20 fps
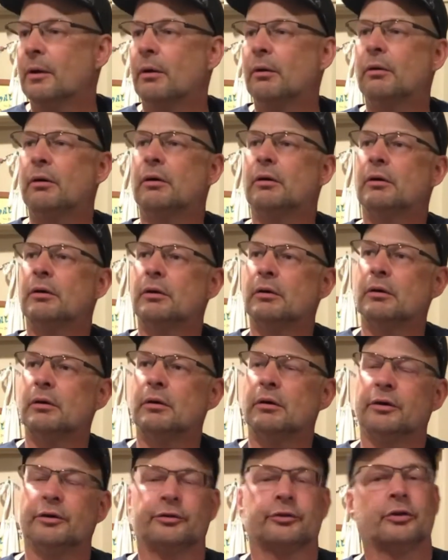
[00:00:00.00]
Oh,
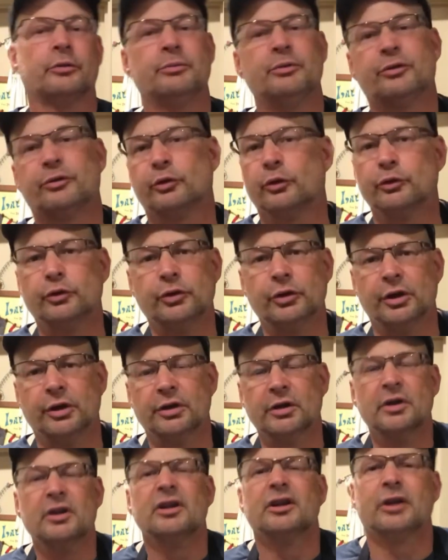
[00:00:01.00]
it's gonna be so good.
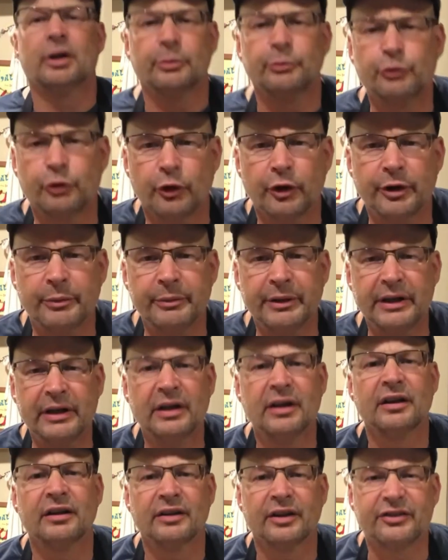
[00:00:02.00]
Come join me.
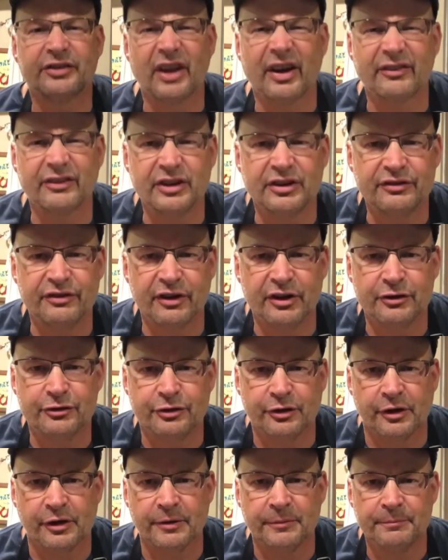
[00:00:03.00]
Let's have an
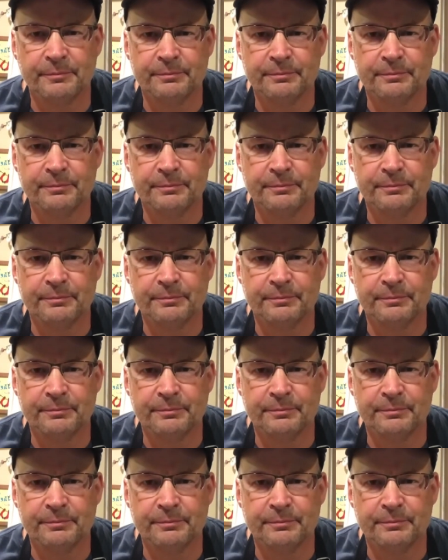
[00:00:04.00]
adventure.